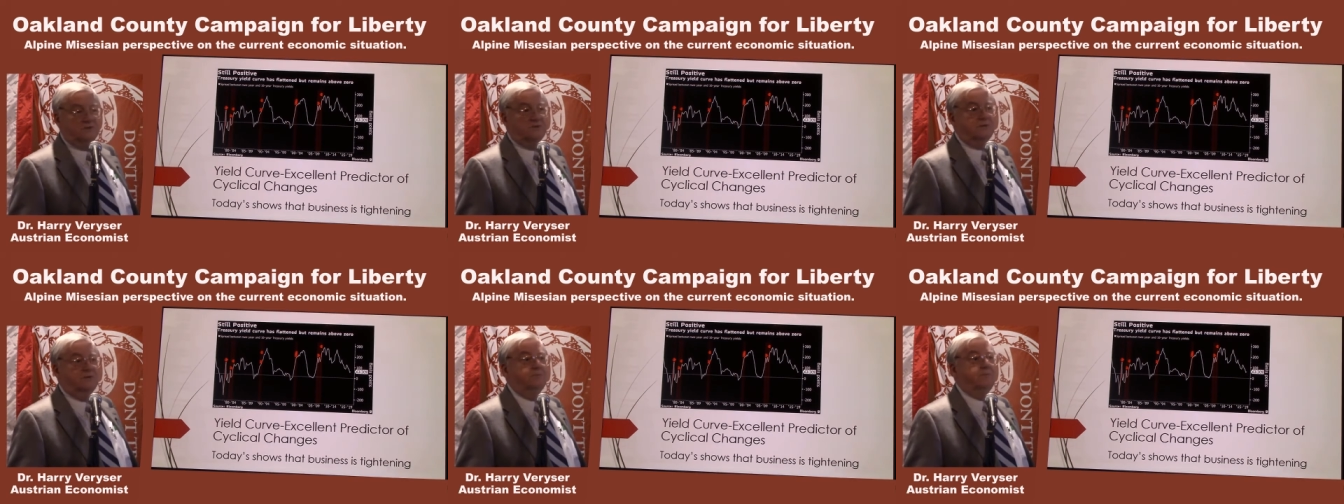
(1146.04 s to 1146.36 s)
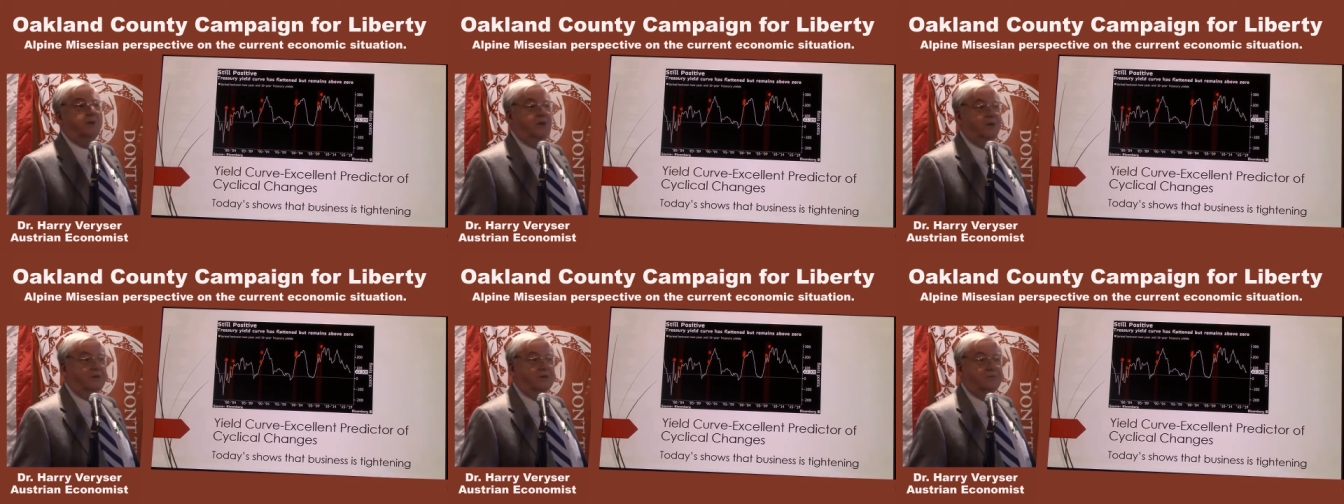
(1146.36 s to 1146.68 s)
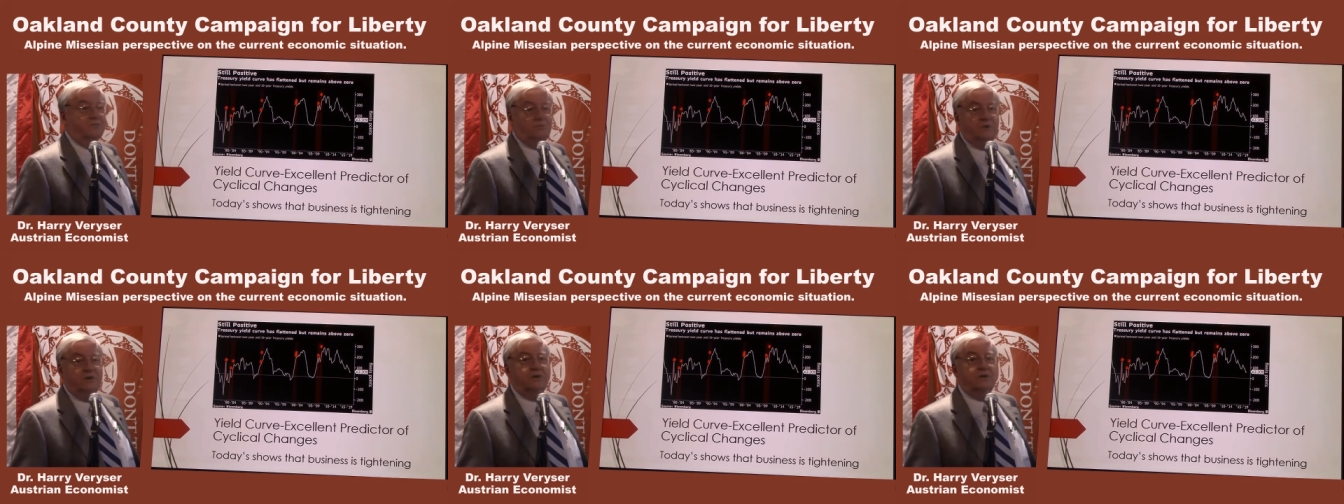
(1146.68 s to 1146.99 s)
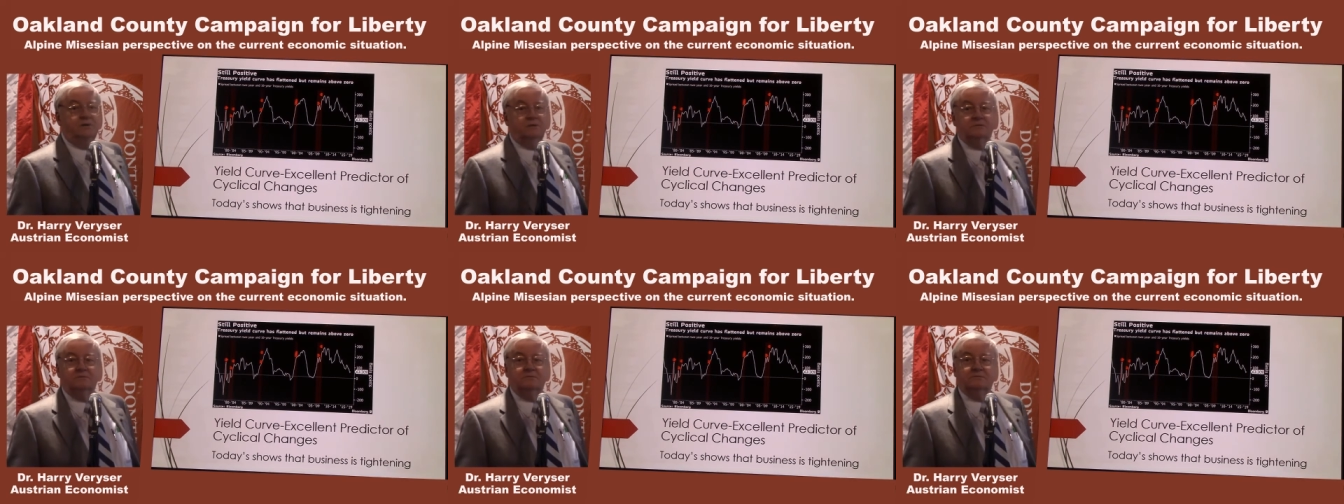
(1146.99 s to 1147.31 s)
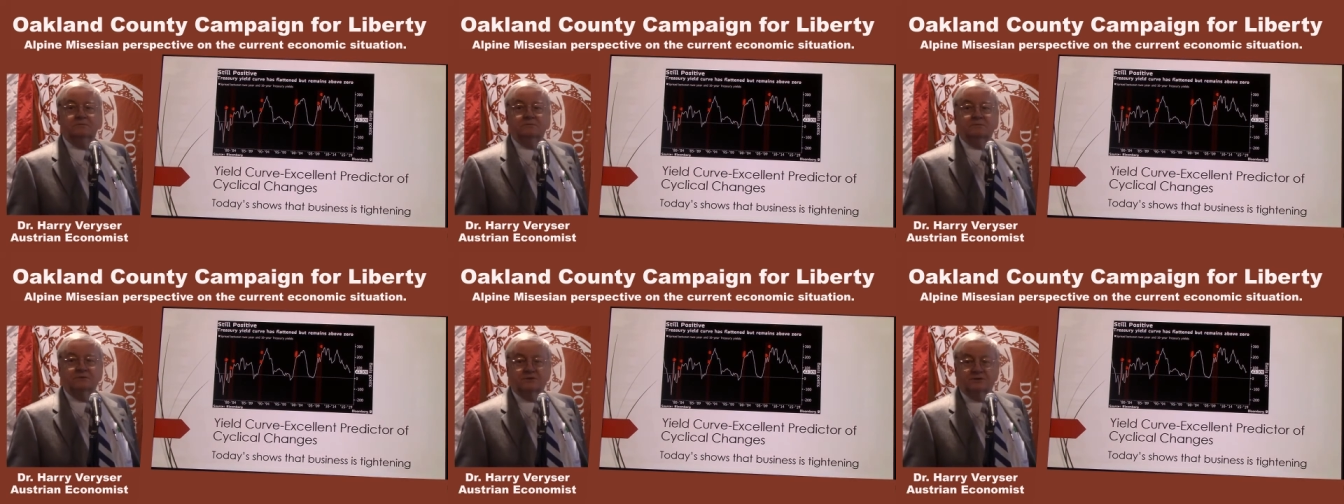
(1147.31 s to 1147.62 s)
that the market will,
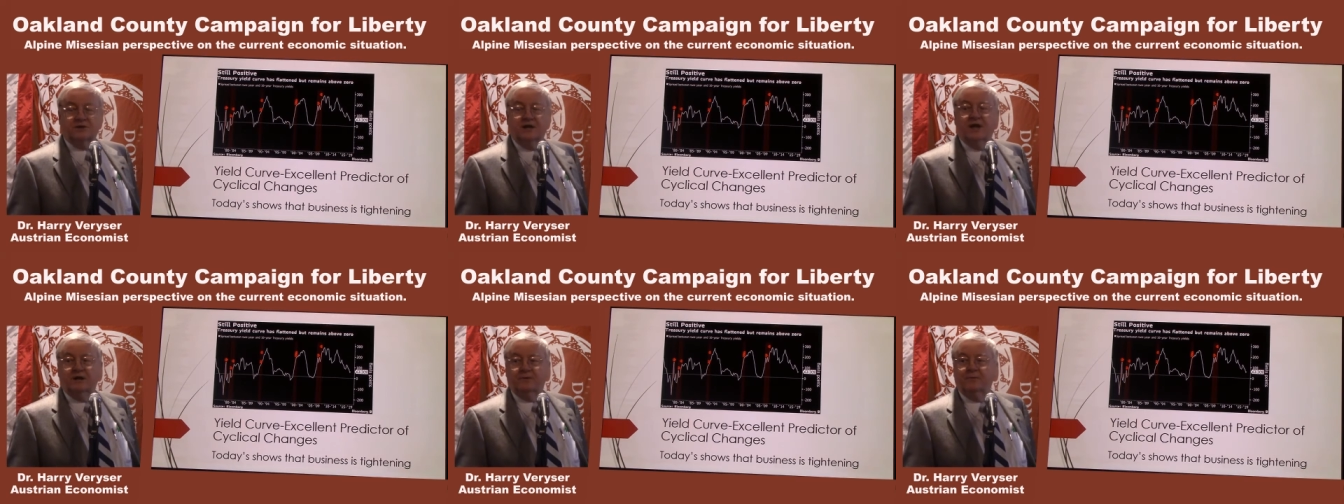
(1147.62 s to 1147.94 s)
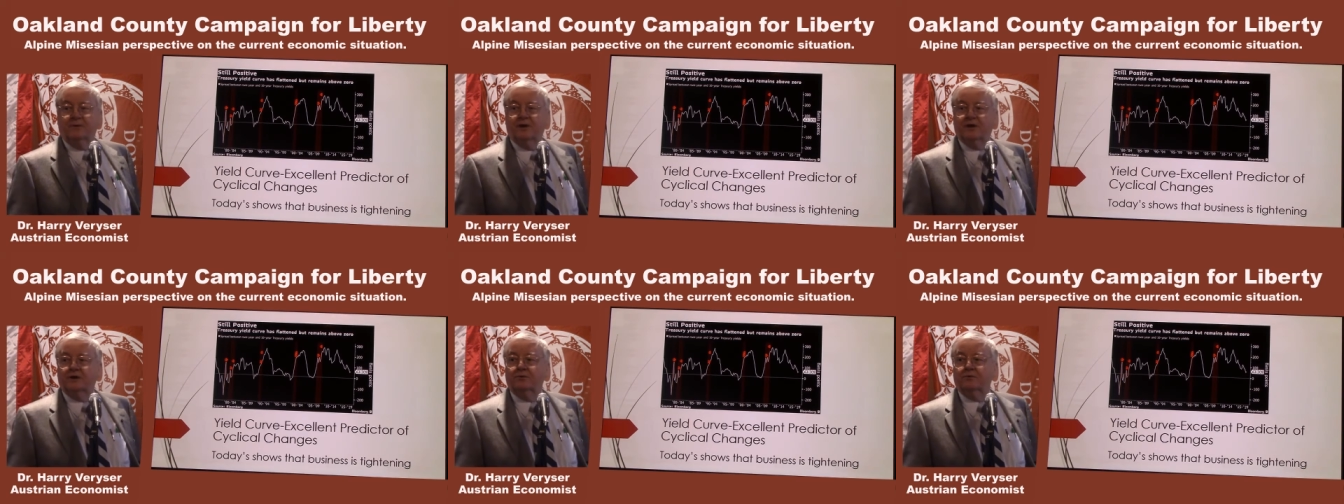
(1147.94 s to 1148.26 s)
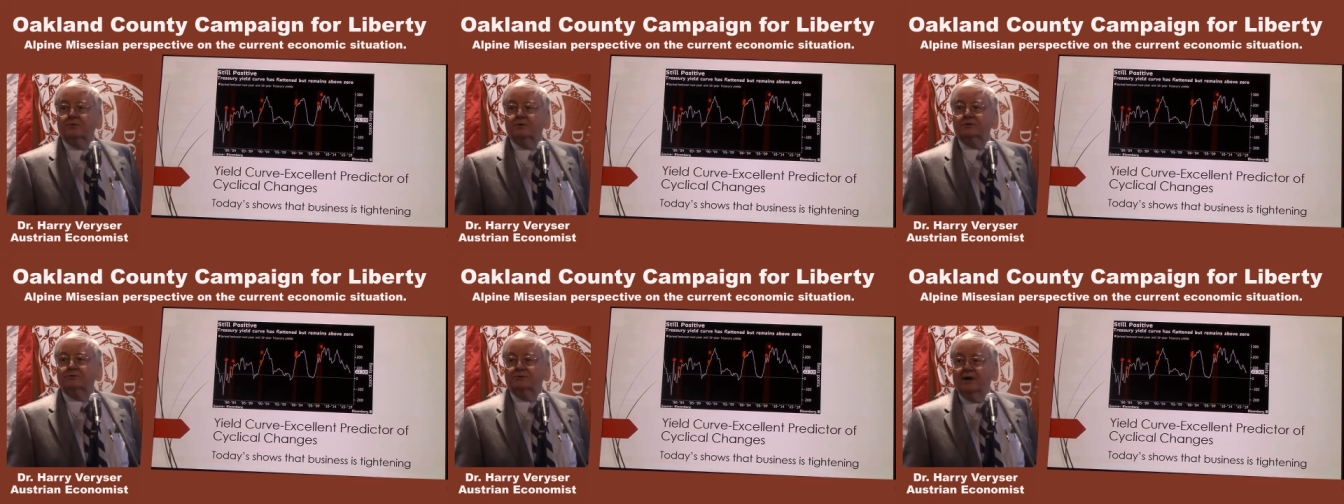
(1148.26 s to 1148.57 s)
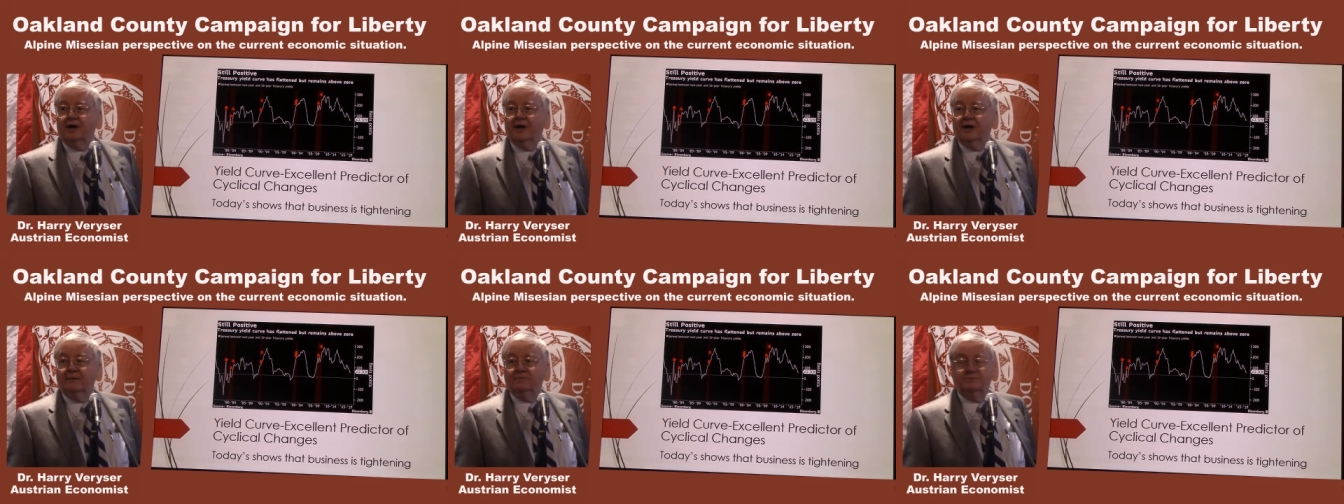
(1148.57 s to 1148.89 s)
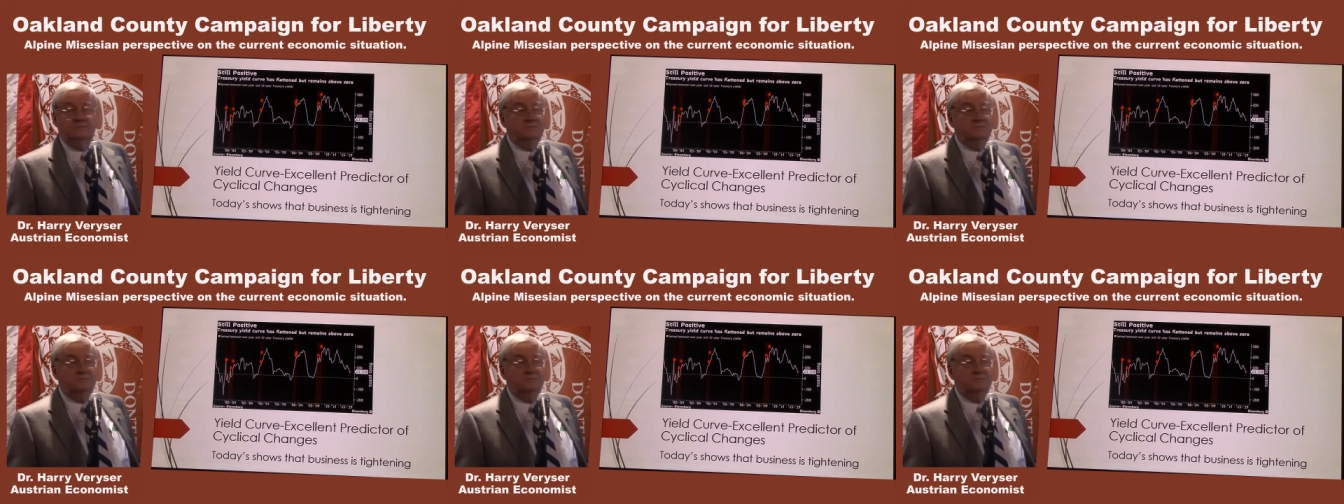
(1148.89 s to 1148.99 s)
the stock market will drop.